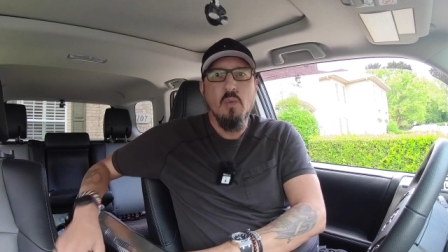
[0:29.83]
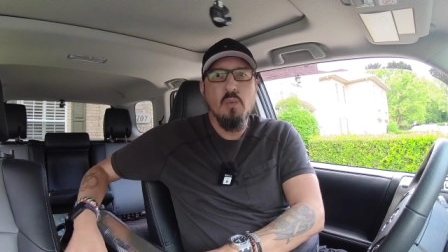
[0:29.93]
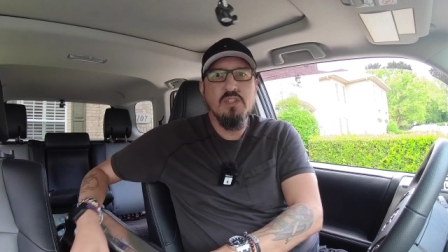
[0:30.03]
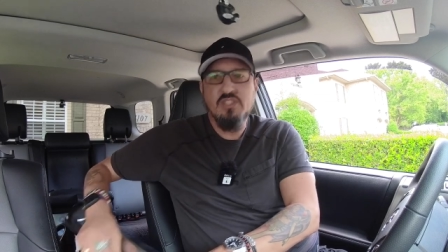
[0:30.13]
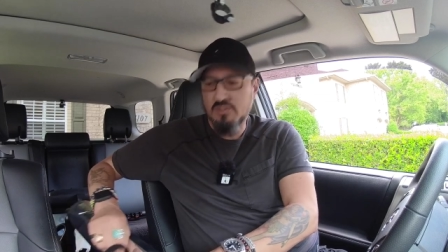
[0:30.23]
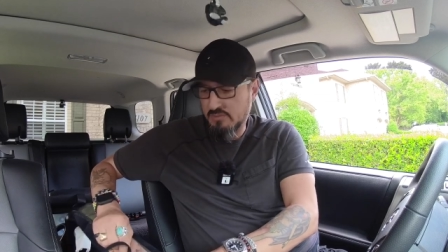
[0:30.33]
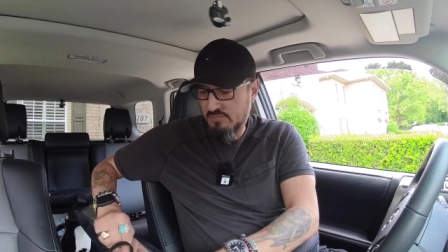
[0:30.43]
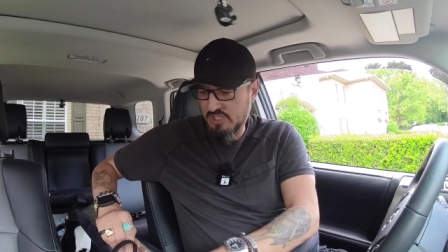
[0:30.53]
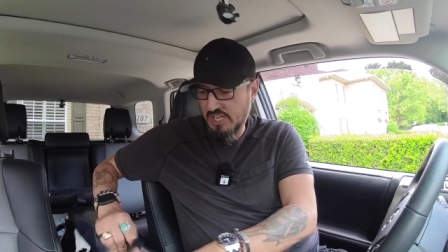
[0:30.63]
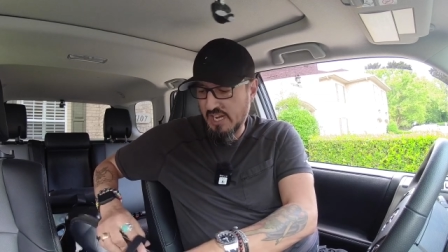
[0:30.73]

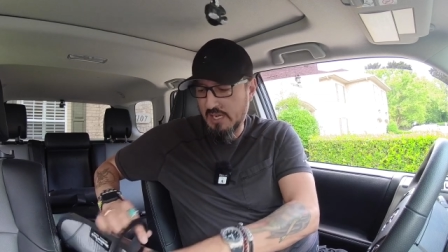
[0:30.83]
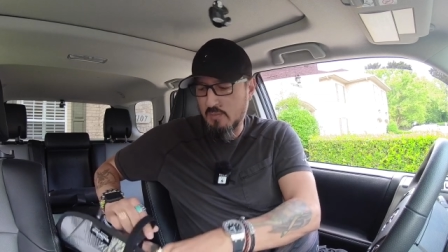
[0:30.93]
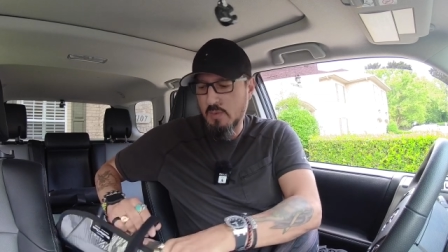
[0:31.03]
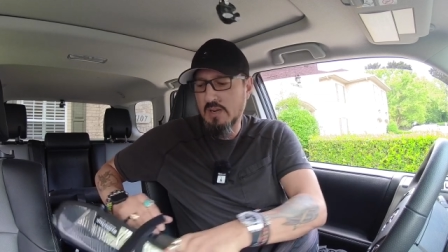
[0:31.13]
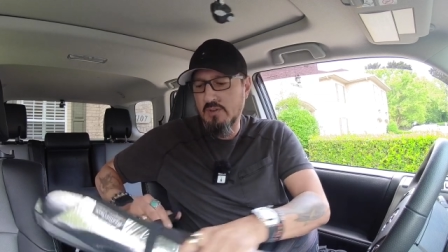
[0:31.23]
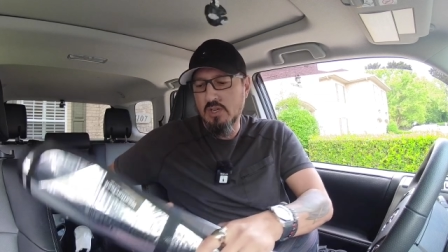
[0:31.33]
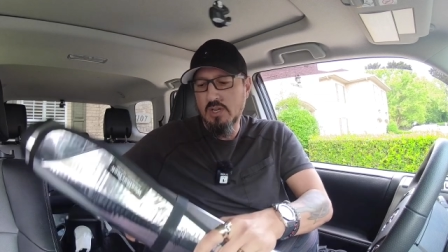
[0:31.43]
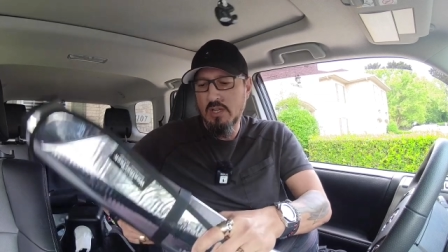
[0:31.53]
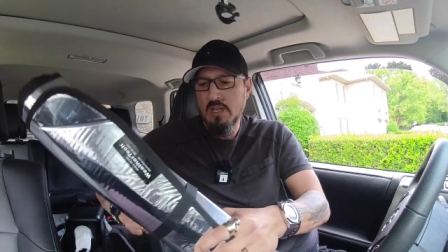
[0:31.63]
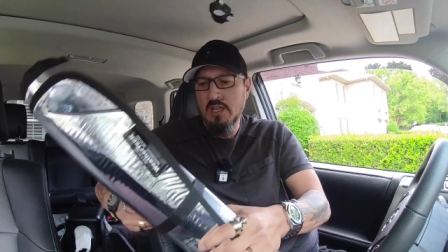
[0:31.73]
windshield shade,
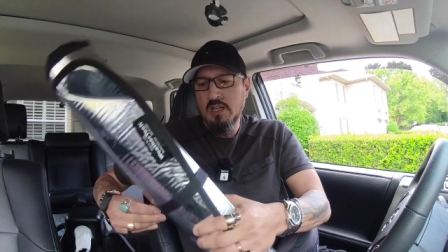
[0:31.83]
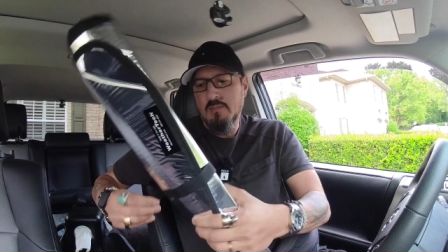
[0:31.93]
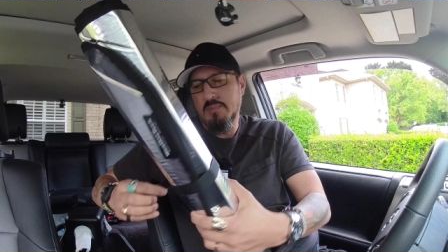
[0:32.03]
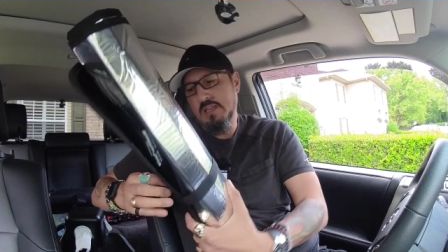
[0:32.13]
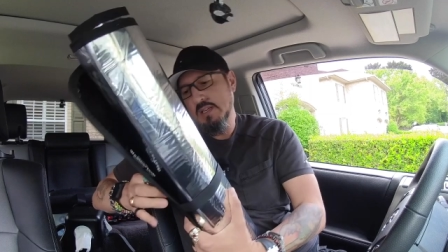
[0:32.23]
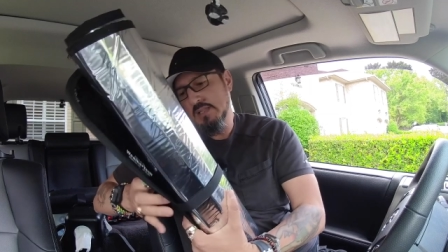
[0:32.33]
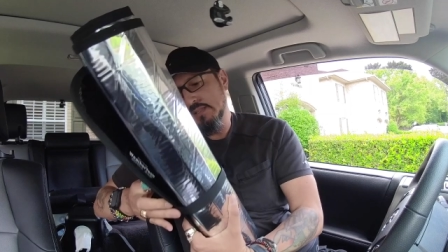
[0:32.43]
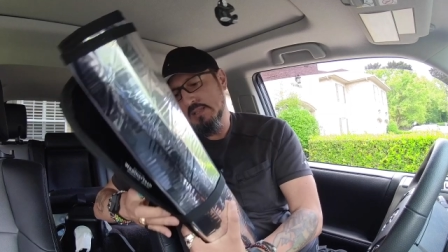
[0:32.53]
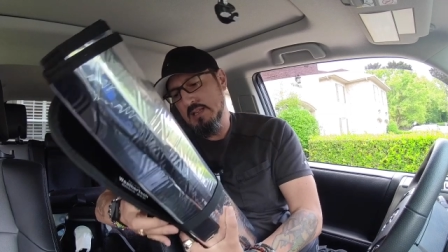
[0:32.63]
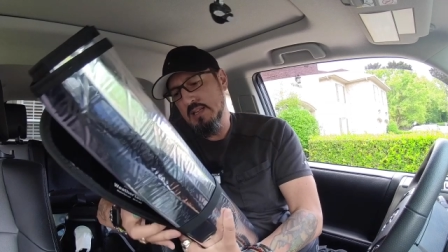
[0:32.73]
whatever,
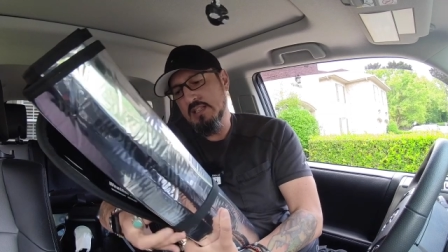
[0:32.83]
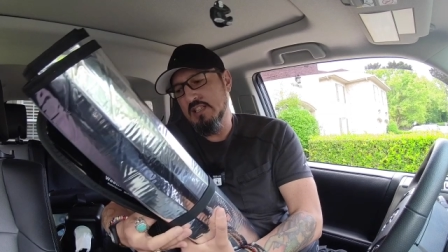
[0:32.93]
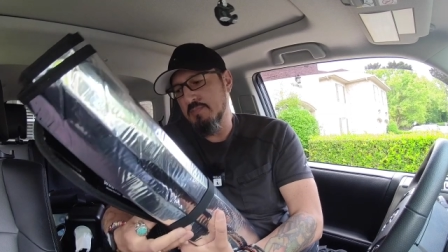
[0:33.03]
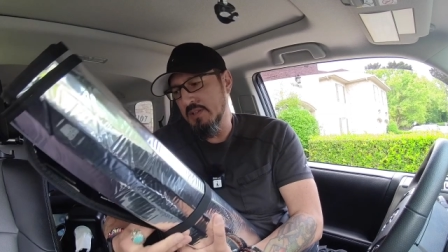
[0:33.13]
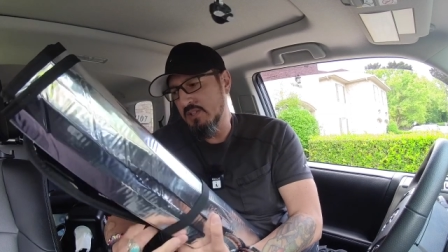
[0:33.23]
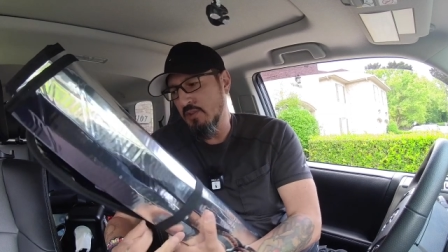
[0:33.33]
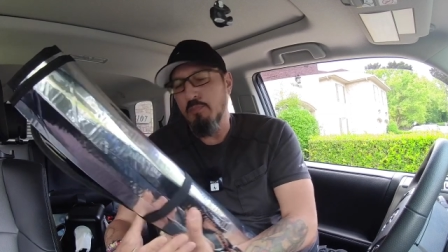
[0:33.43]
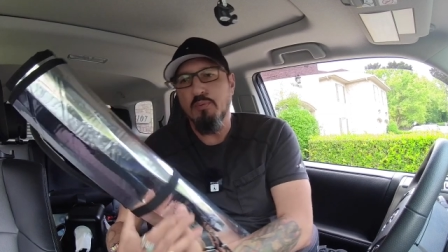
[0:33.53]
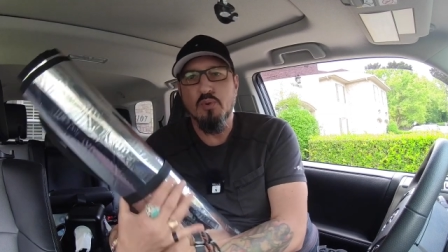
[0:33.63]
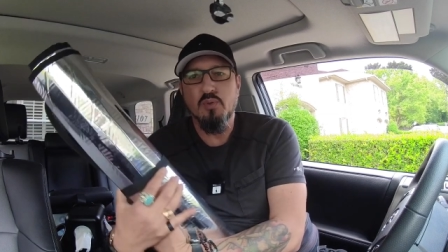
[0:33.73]
because it's just been so
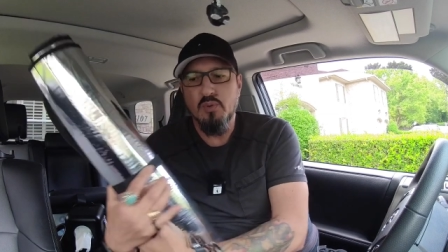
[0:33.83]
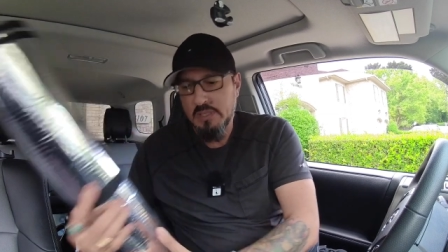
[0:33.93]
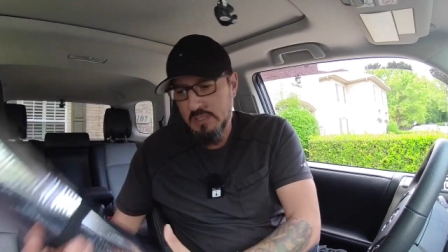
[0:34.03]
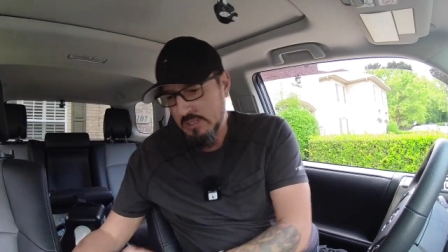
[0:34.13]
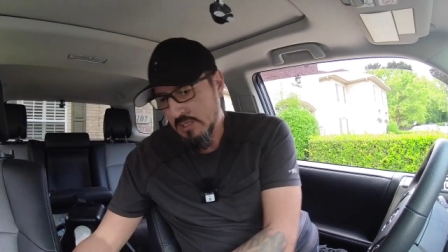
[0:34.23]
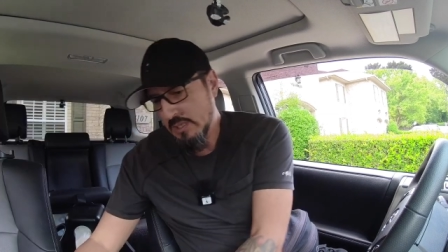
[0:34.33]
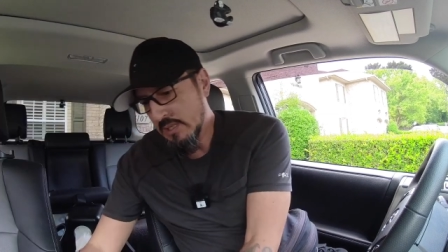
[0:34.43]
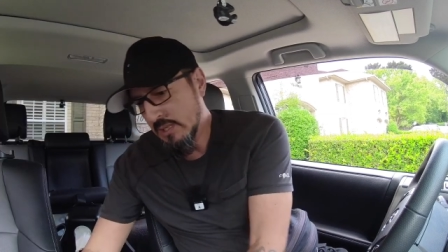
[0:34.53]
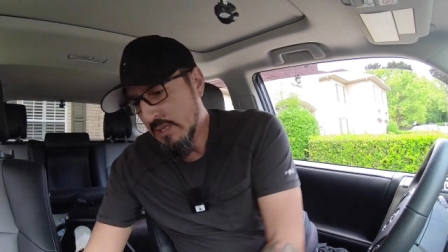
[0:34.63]
brutal here